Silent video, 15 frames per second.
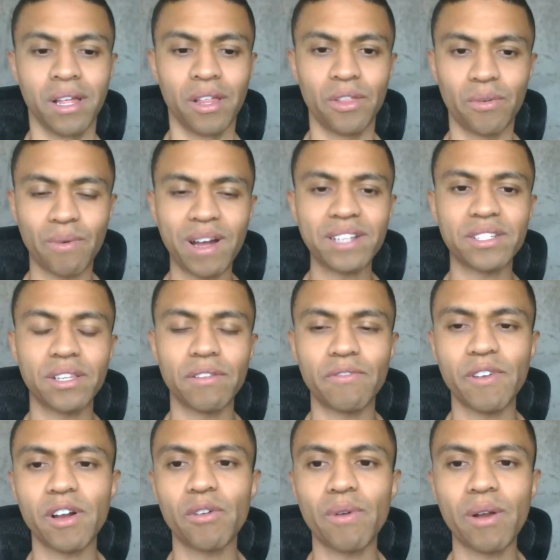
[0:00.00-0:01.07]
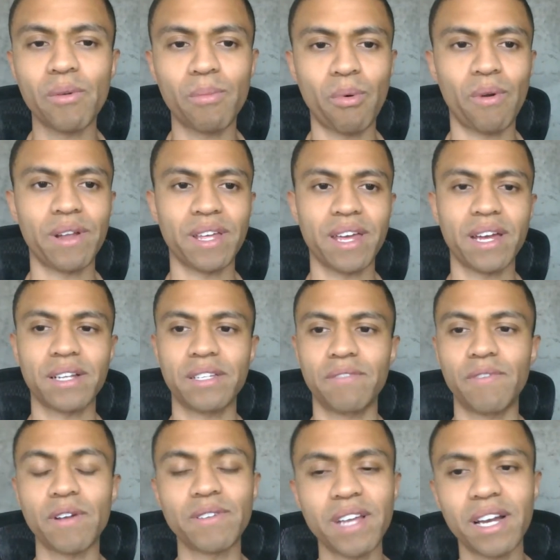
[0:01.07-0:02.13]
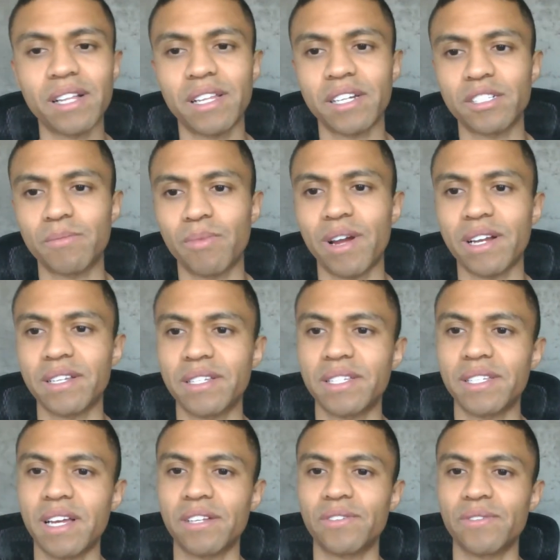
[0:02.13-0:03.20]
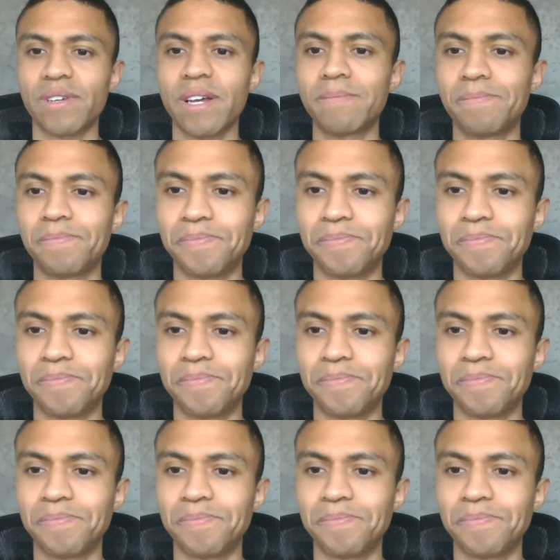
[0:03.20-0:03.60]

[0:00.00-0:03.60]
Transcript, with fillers: the rights on the Fair Credit Reporting Act, Fair Debt Collection Practices Act, okay?